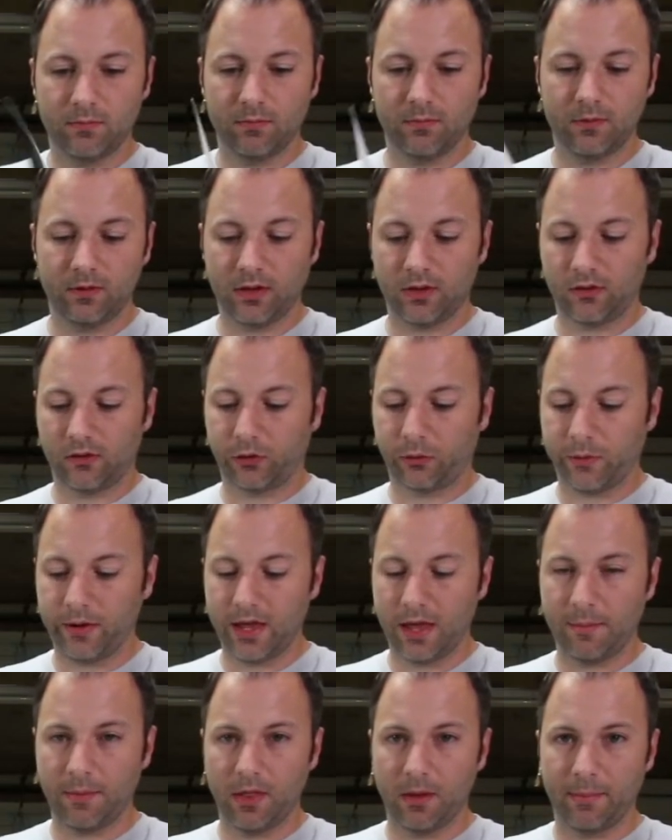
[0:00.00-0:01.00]
It says
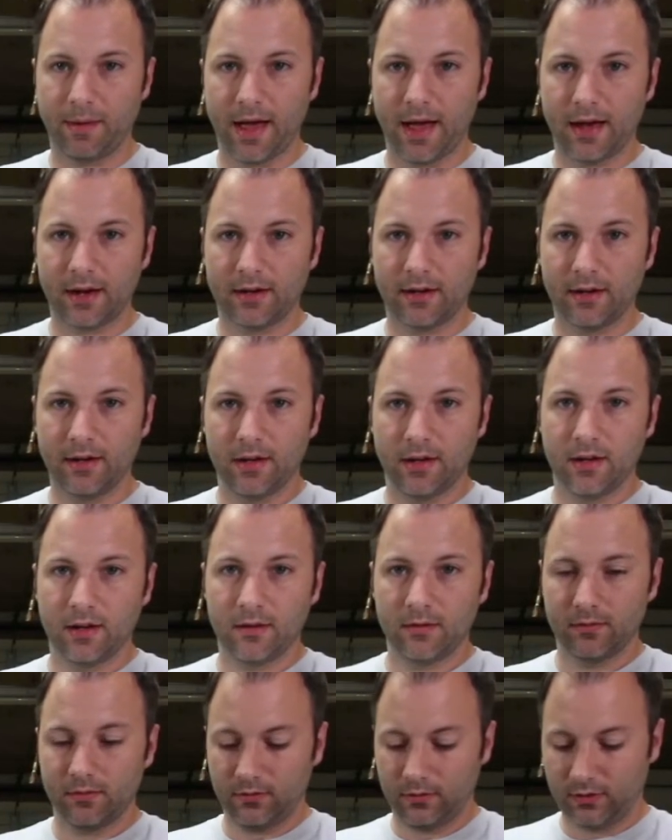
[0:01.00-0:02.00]
3M on the back.
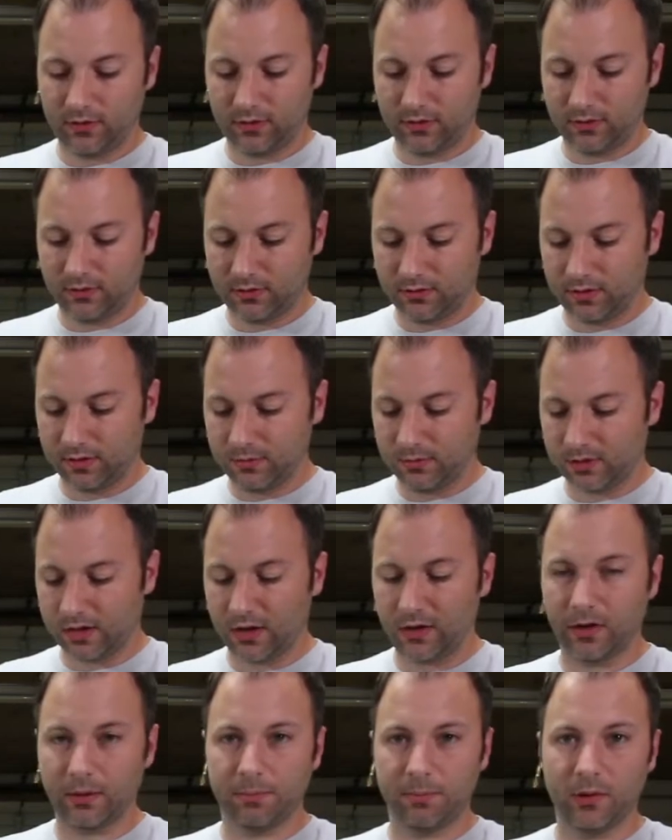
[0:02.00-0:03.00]
Seems
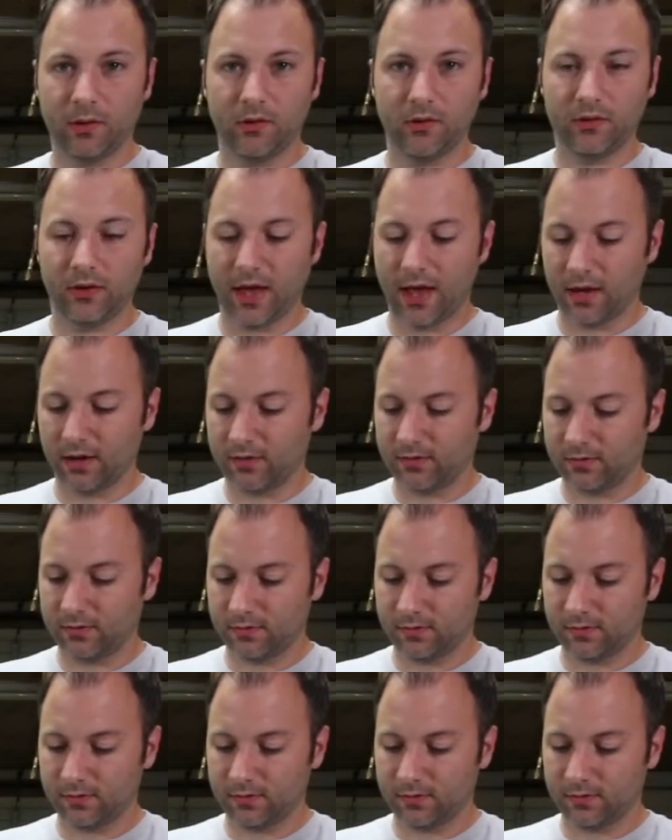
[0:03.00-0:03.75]
kind of like Build Tech.